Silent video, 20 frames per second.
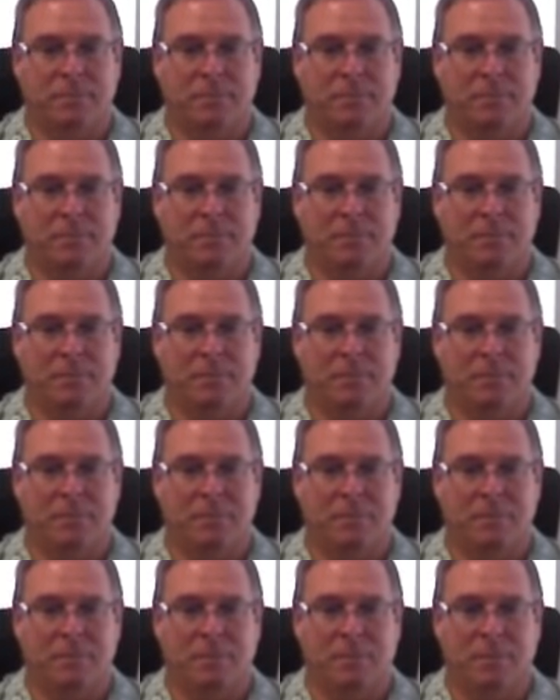
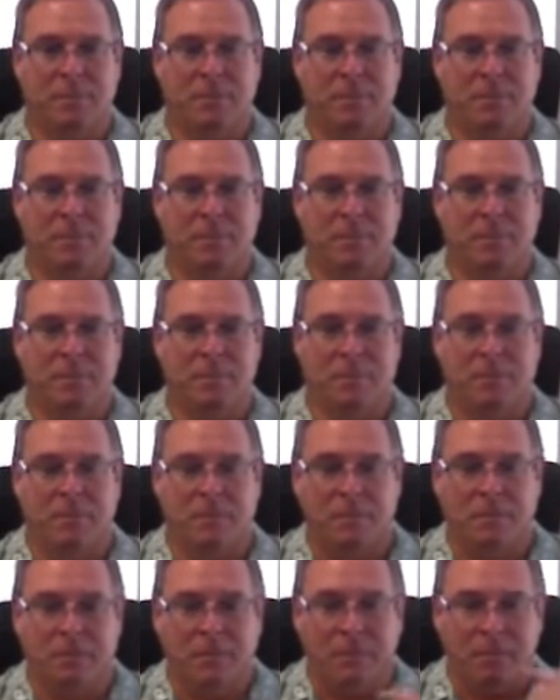
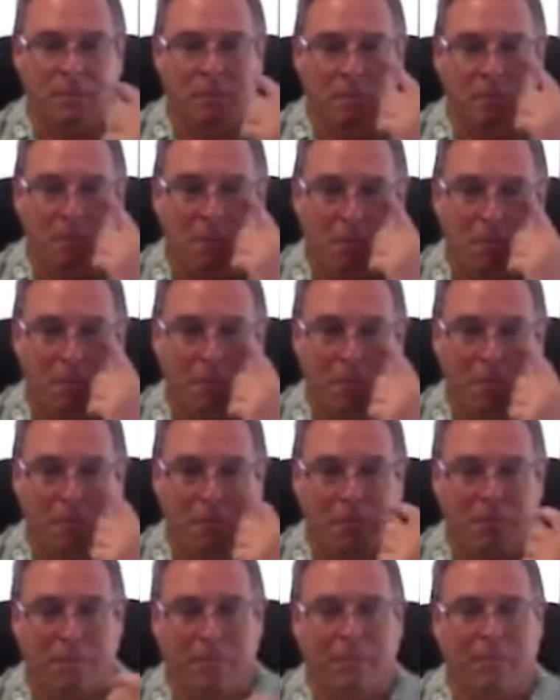
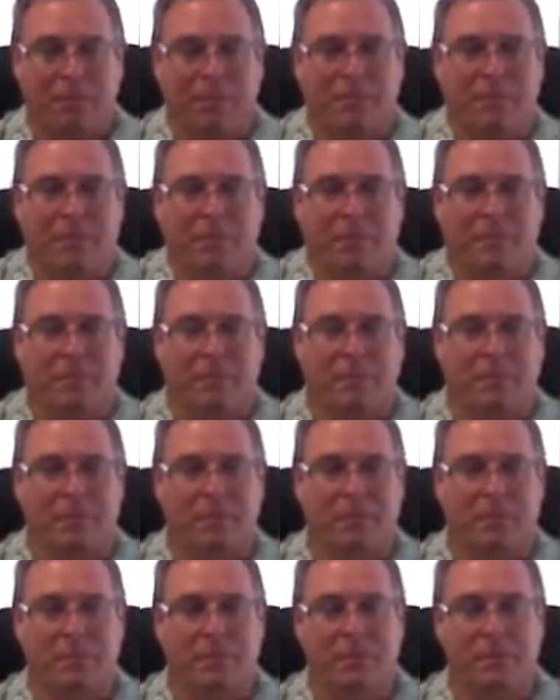
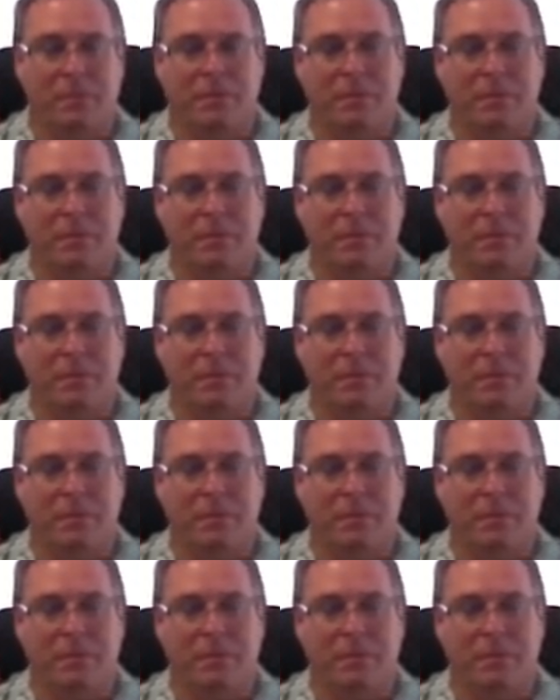(silent)